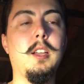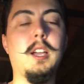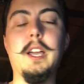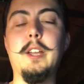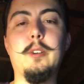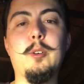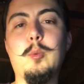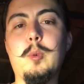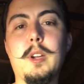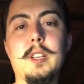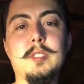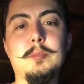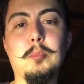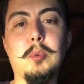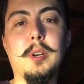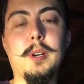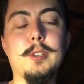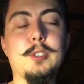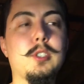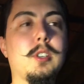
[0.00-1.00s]
I don't know why he's
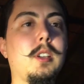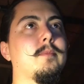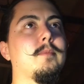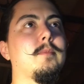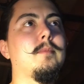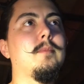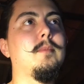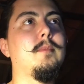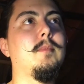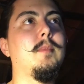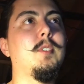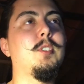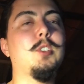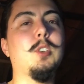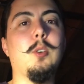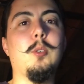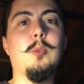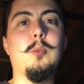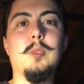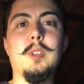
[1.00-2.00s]
British. And
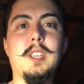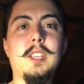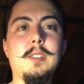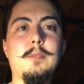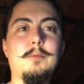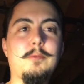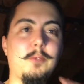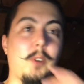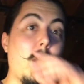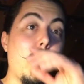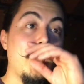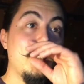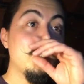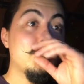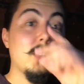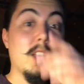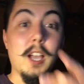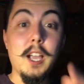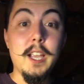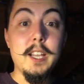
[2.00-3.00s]
so he finds
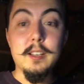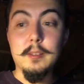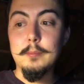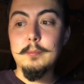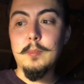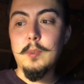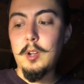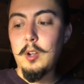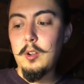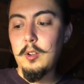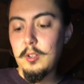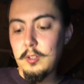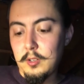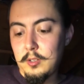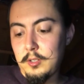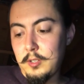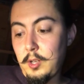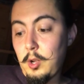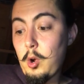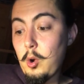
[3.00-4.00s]
the item
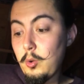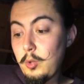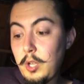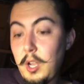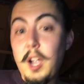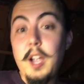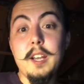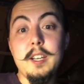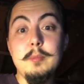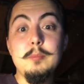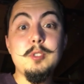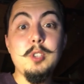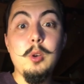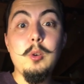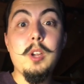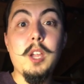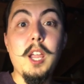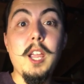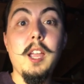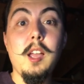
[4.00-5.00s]
all, oh, the item's
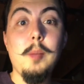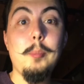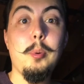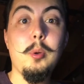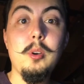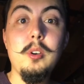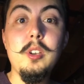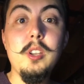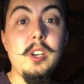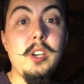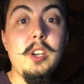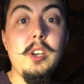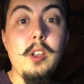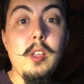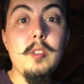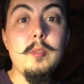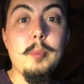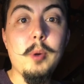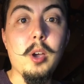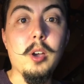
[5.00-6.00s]
okay, I'll put it in
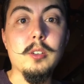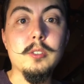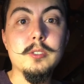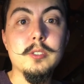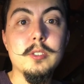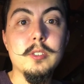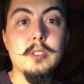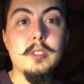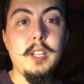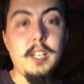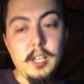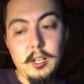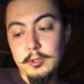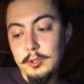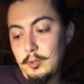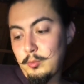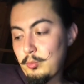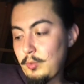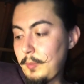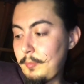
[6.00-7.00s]
another box, and I'll
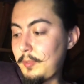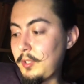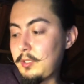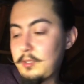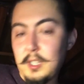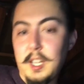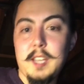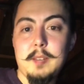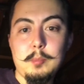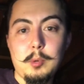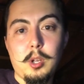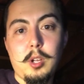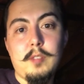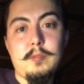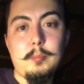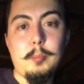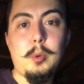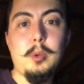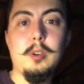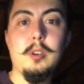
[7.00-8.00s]
just rip this label off
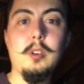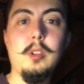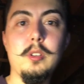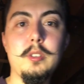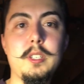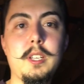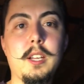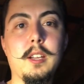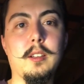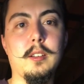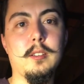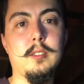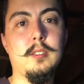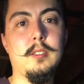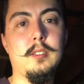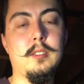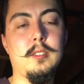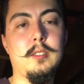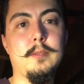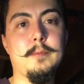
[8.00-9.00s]
and put it on there.
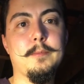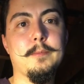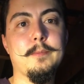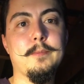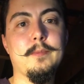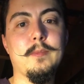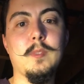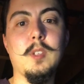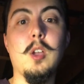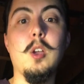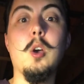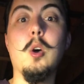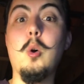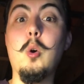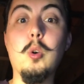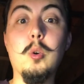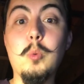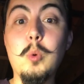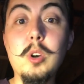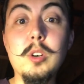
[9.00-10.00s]

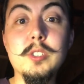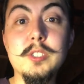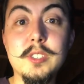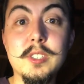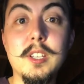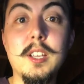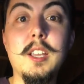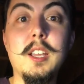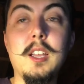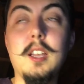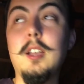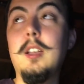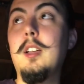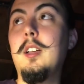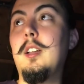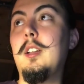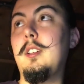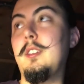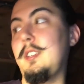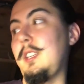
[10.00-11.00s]
Or worse,
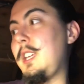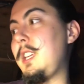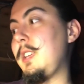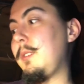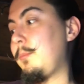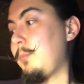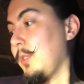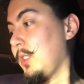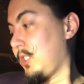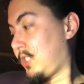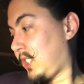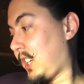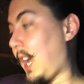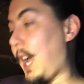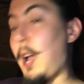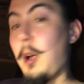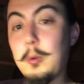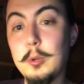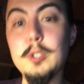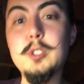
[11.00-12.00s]
he
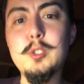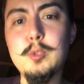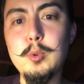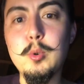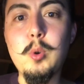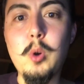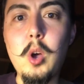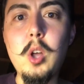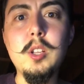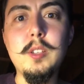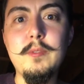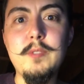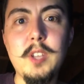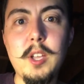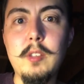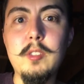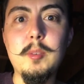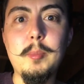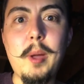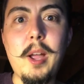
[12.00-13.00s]
scours through all of the
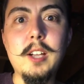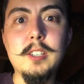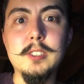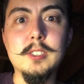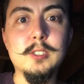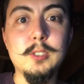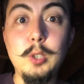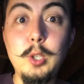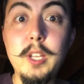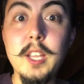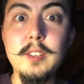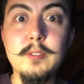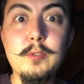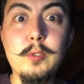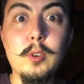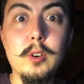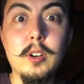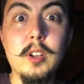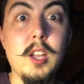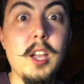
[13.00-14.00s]
other boxes looking
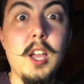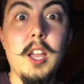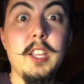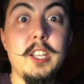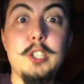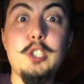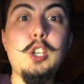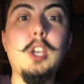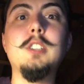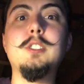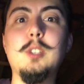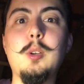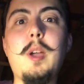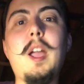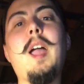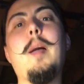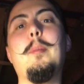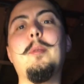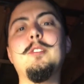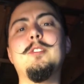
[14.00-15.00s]
for, it just so
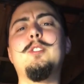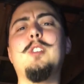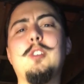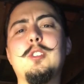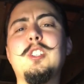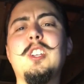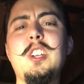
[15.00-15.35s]
happens there's